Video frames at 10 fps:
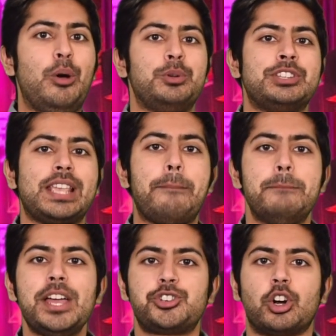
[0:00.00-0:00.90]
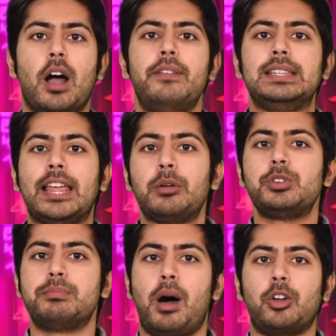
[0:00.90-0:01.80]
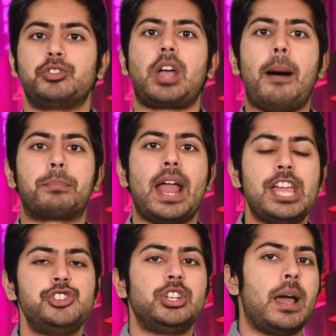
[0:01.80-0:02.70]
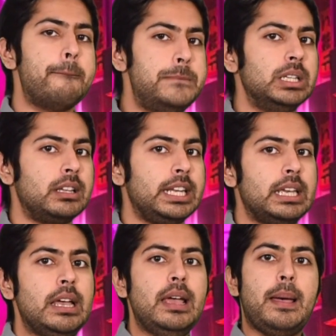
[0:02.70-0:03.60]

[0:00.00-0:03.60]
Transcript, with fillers: which is a measure of a language model's comprehension ability.